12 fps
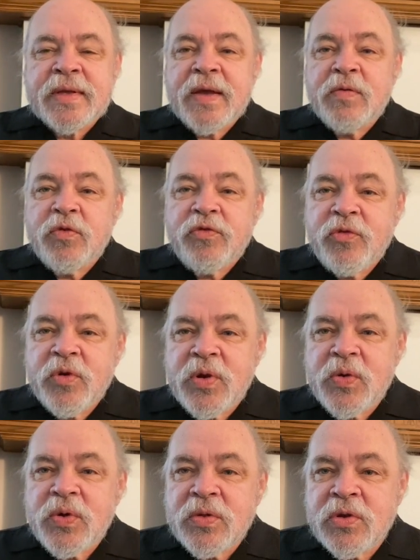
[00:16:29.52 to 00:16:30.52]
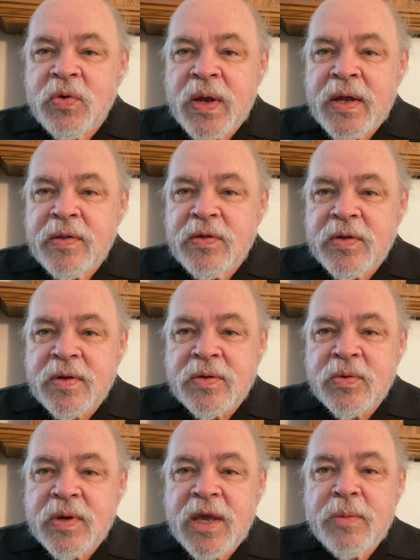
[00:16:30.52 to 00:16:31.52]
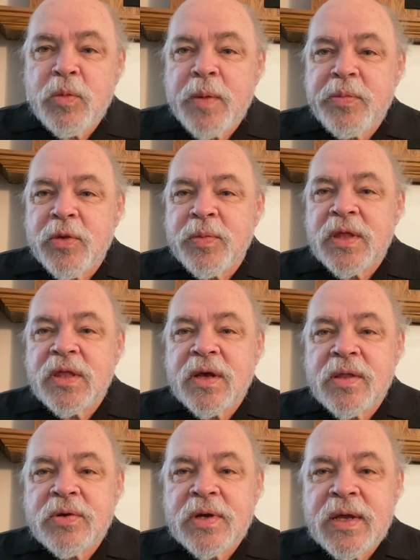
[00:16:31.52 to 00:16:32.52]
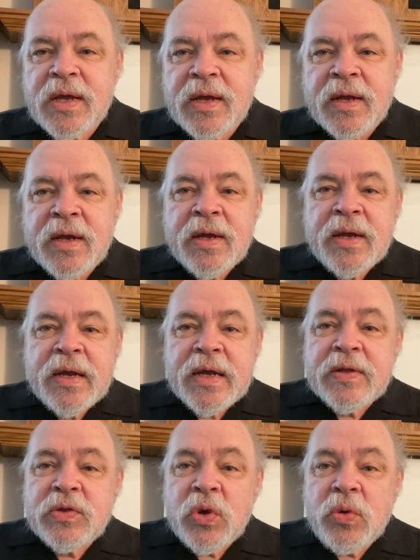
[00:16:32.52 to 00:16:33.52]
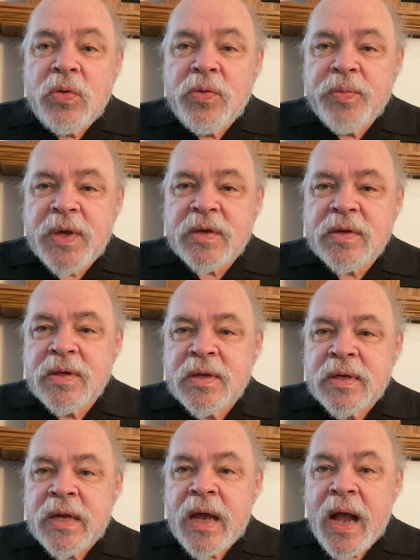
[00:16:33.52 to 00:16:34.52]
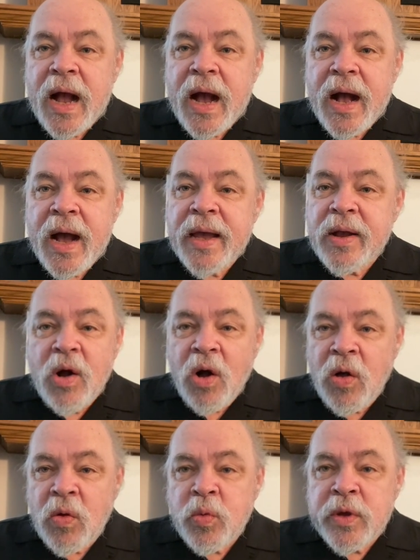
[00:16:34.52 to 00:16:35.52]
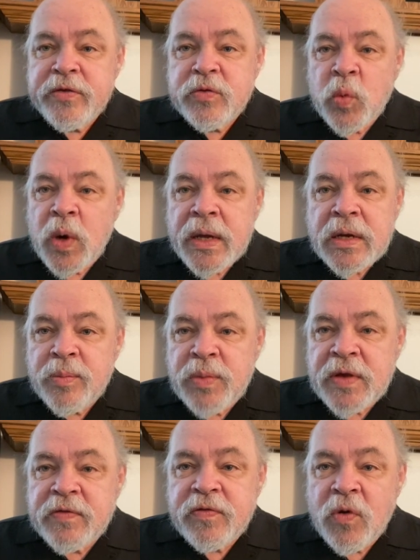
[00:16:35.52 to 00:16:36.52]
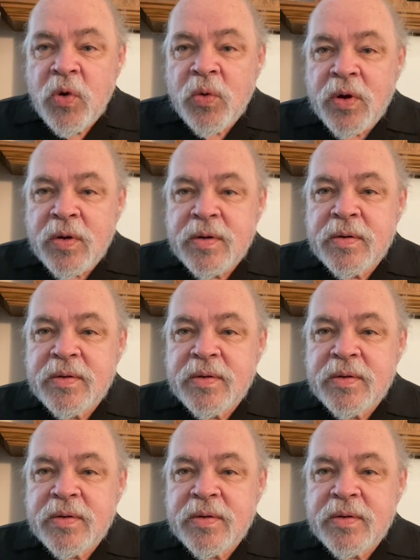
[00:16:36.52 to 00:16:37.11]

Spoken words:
I have a 4-year-old grandson who came up to me the other day and told me, I always want to be 4.